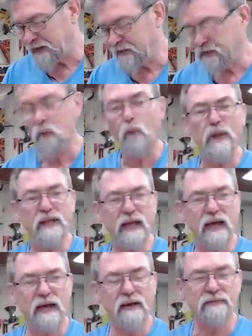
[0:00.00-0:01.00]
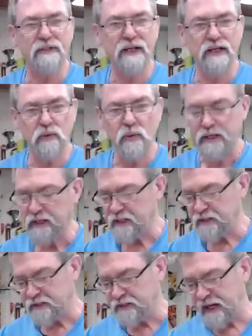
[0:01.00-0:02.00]
And then the week after next week
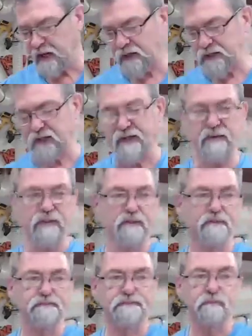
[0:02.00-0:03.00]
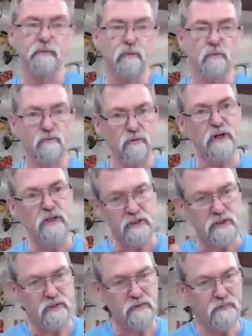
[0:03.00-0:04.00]
is daylight savings.
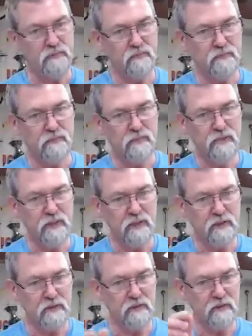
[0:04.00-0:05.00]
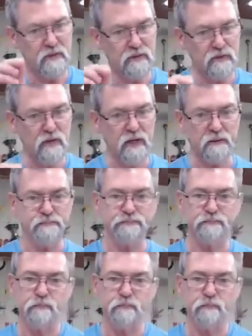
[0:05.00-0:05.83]
Finishes in Australia.